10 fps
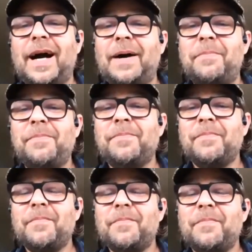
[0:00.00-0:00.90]
Um,
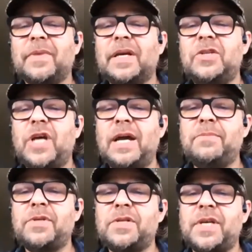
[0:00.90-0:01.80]

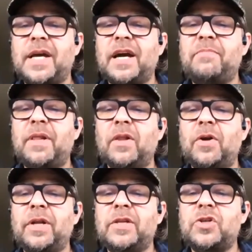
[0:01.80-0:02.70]
James is saying, I've been
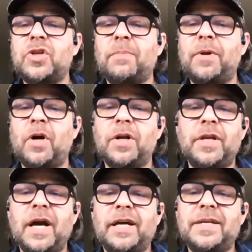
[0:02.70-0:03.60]
learning to sharpen
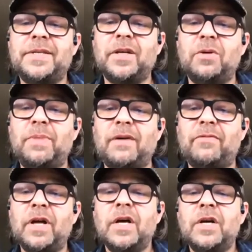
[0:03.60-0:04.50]
honyaki single
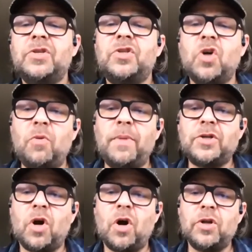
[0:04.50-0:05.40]
bevel. So
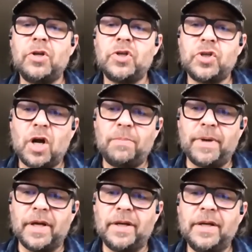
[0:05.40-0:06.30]
much harder to
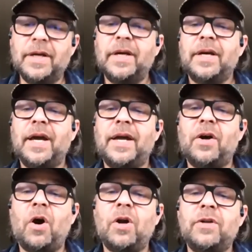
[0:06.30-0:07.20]
sharpen and
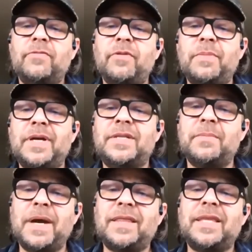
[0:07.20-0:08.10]
harder for me
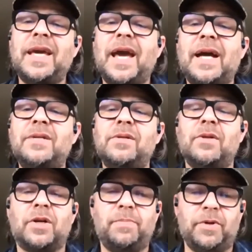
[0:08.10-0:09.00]
to make the edge
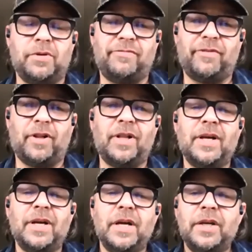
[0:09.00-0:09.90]
look beautiful.
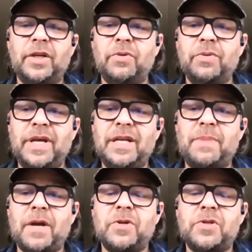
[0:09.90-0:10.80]
You
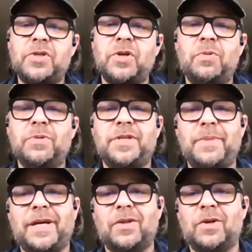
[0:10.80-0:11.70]
need better stones to
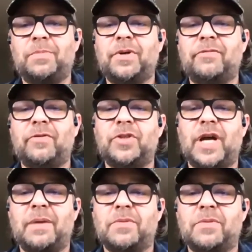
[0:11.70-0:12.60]
make it look beautiful,
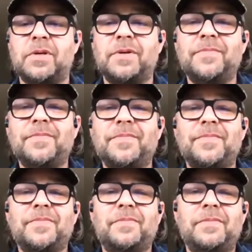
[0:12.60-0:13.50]
James.
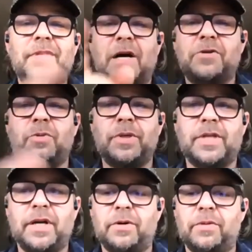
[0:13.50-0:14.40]
Naoto will
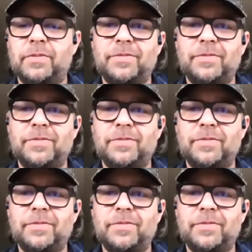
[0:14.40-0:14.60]
tell you.